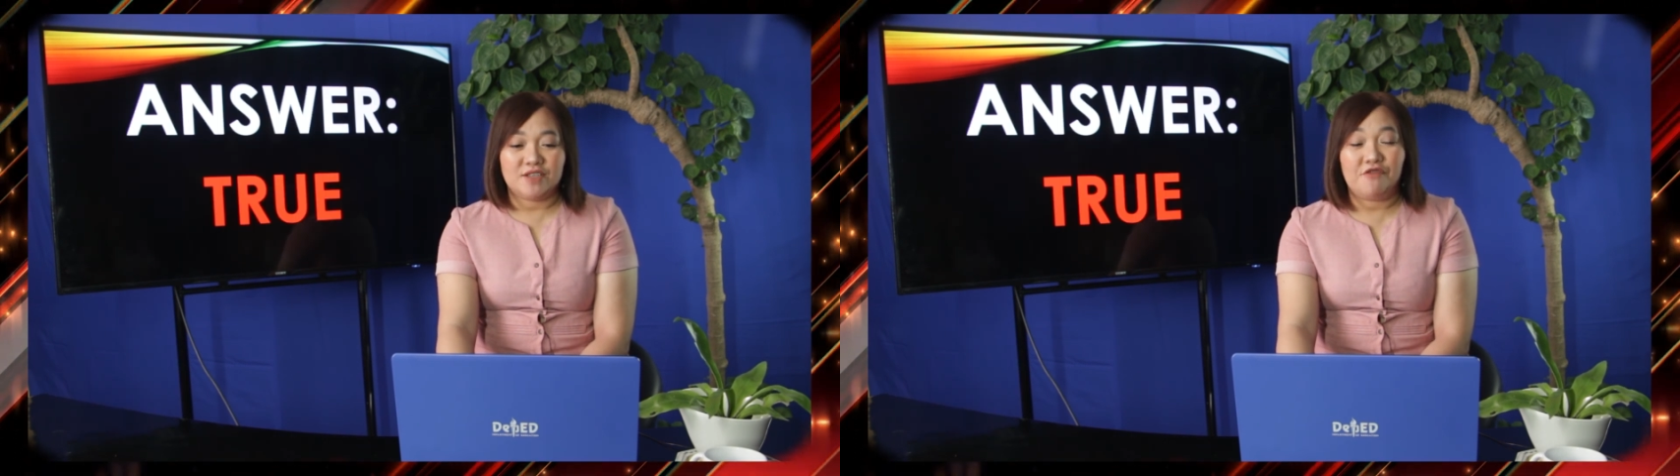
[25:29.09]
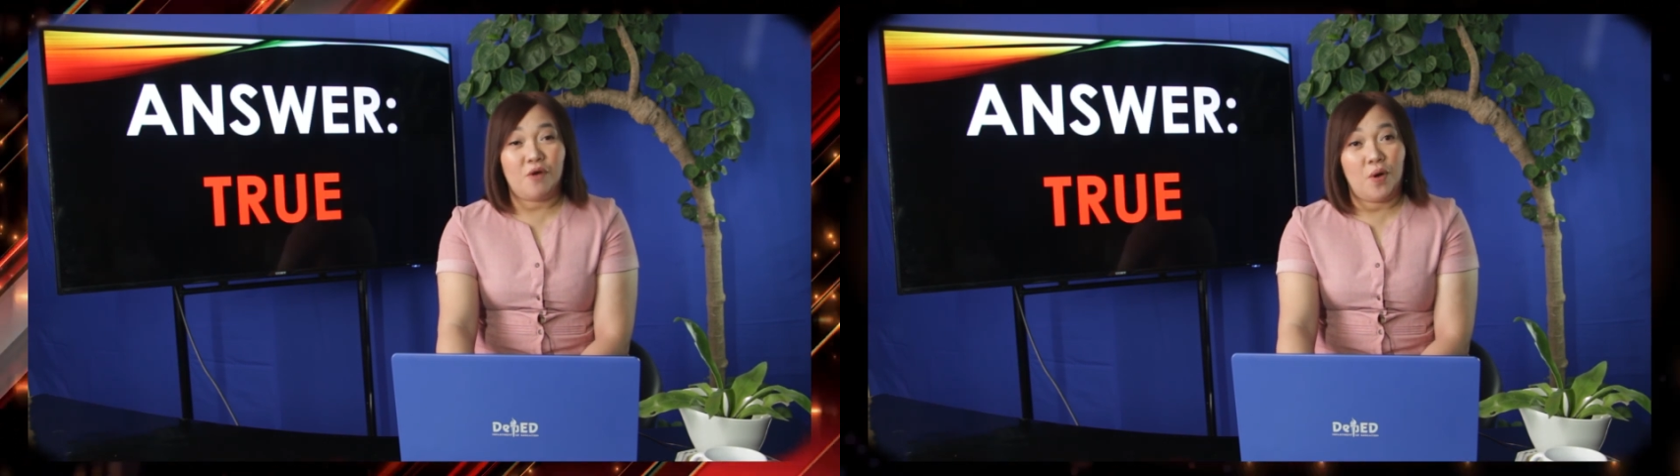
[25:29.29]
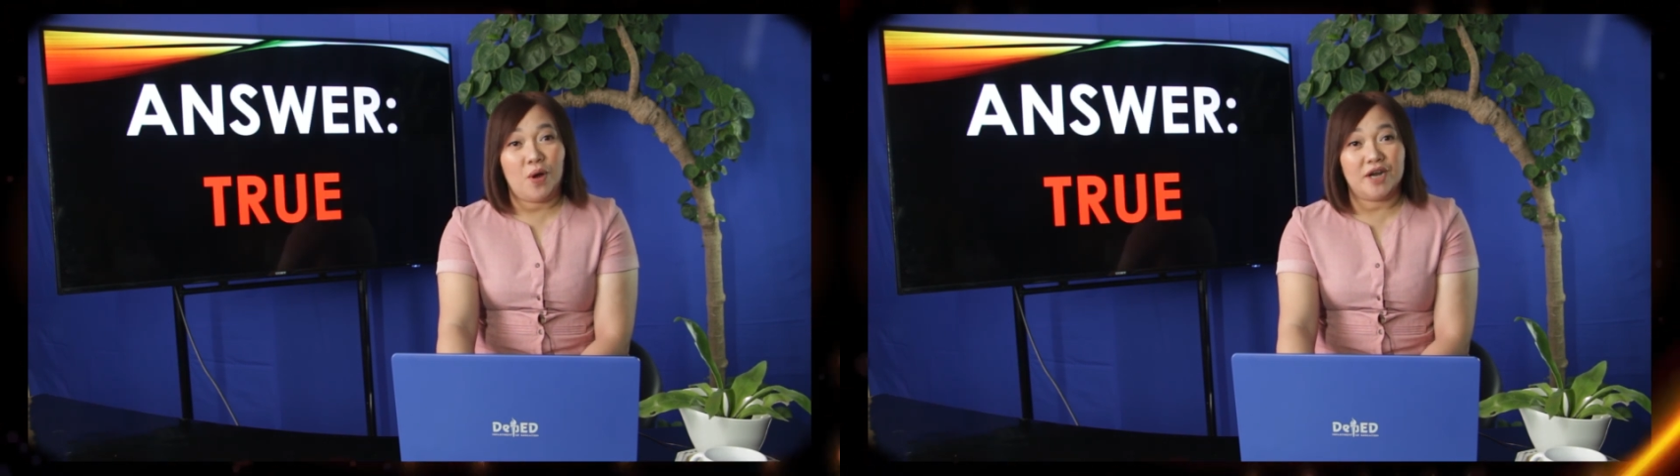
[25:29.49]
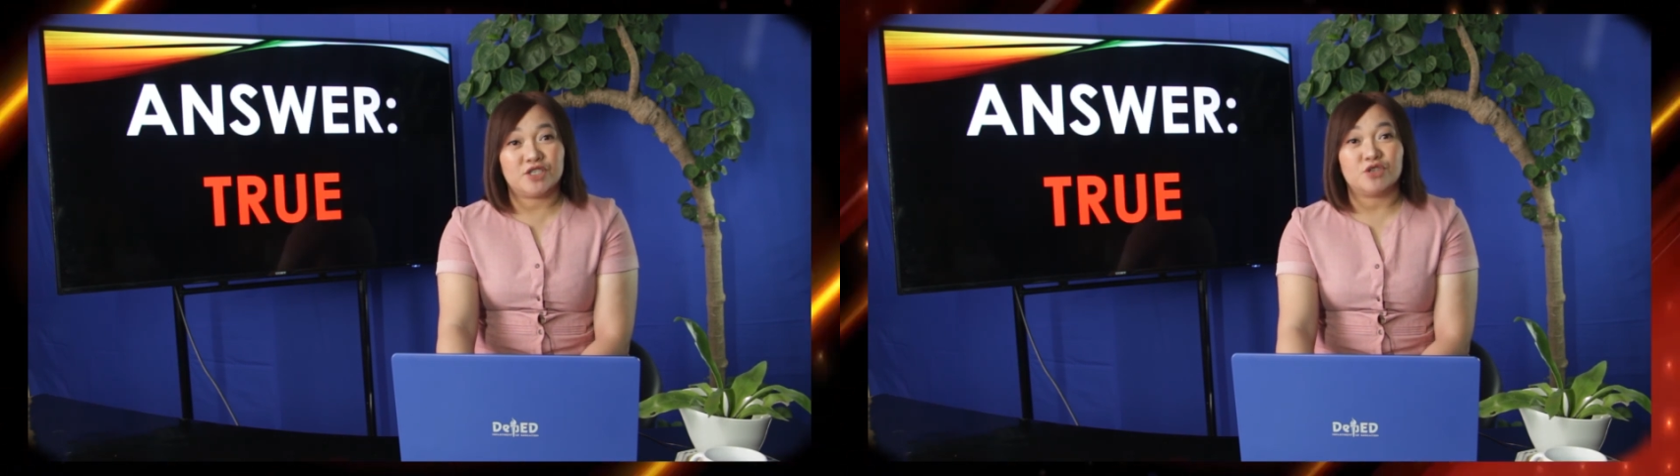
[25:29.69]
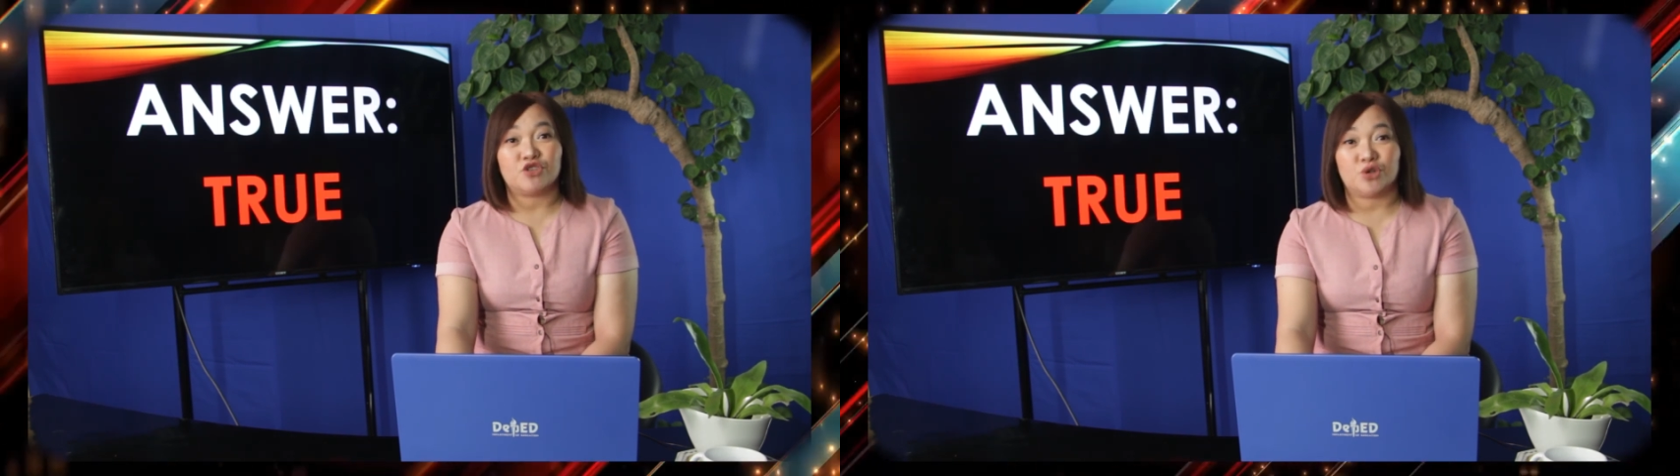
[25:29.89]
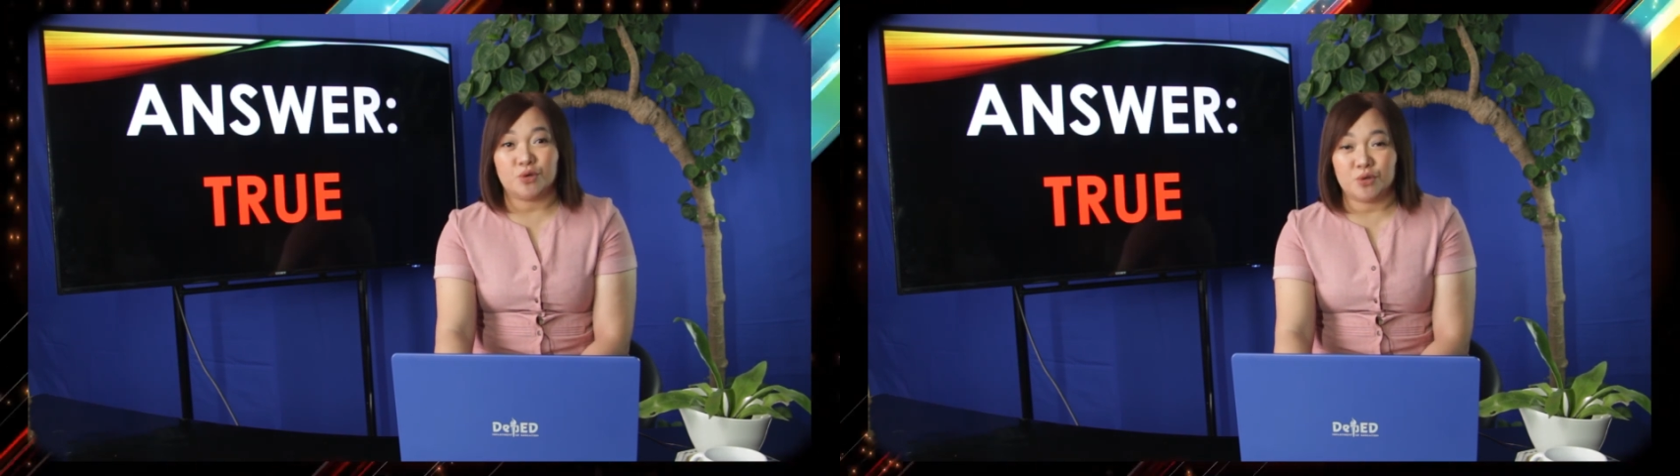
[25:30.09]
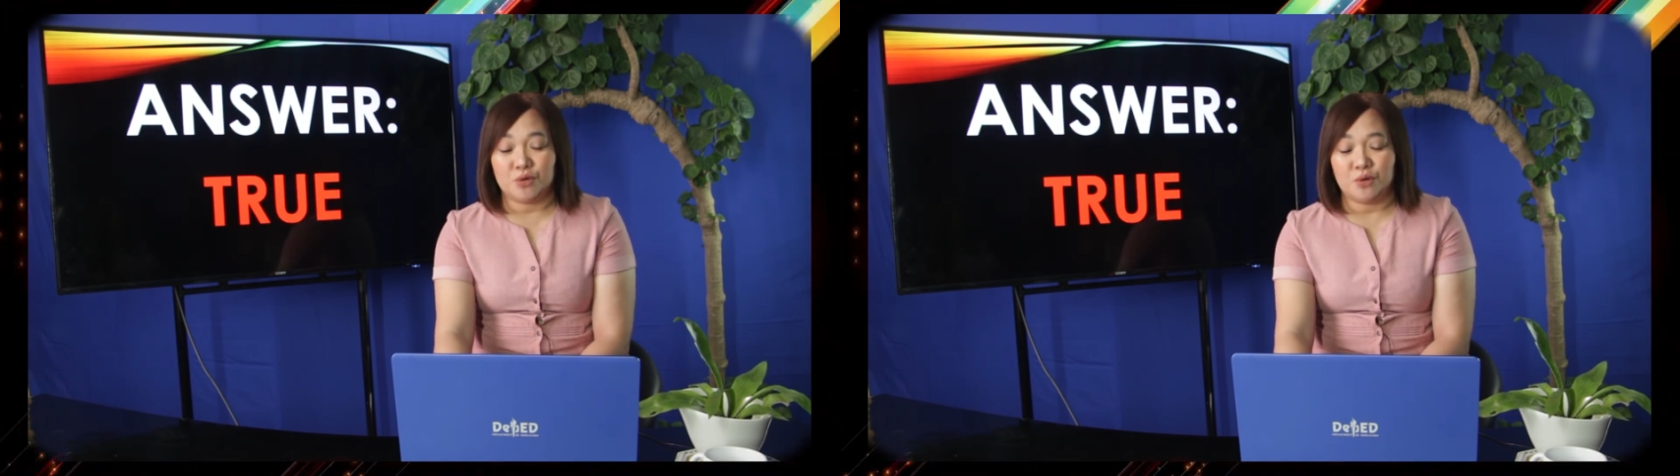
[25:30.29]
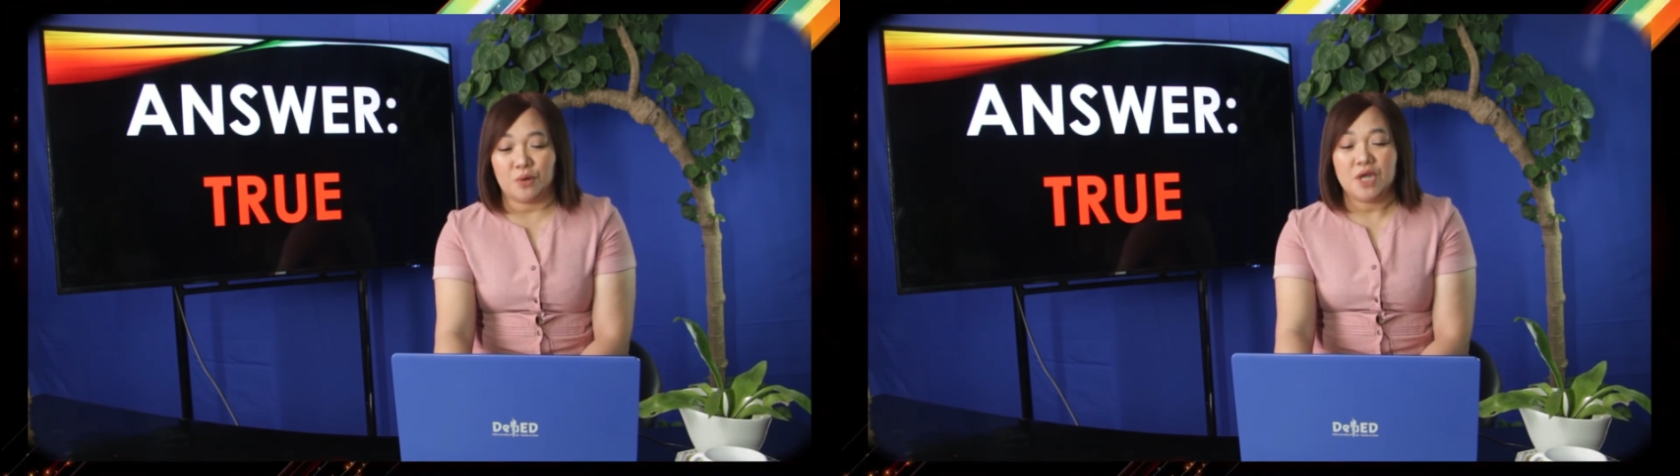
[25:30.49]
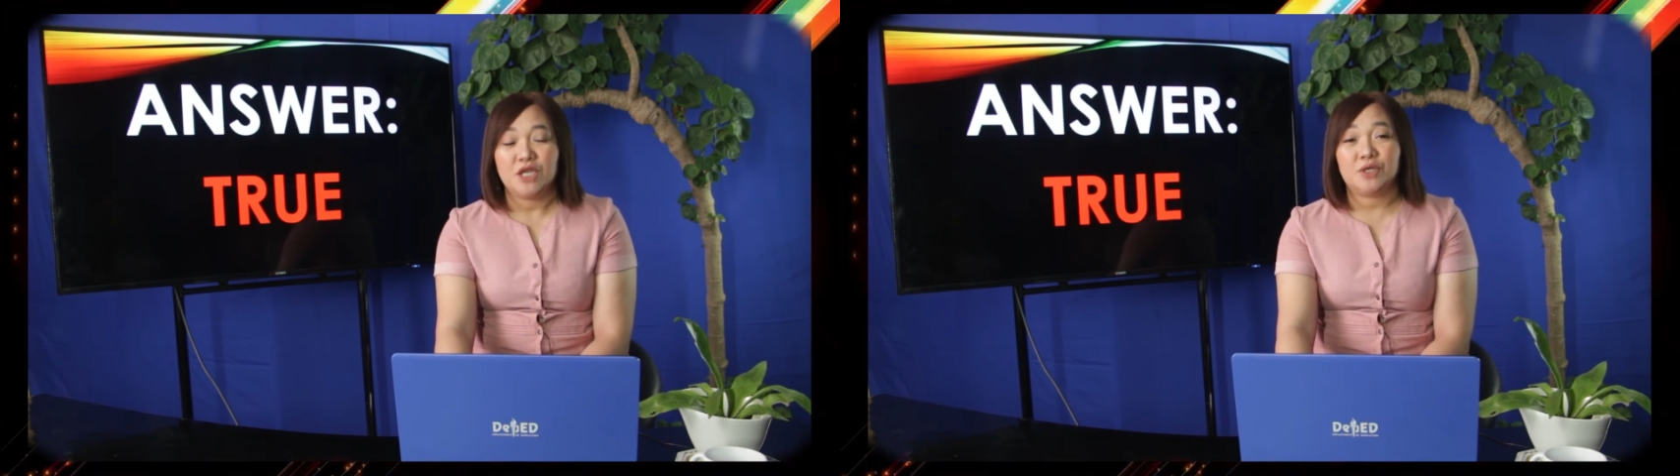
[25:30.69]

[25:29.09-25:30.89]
of course, true,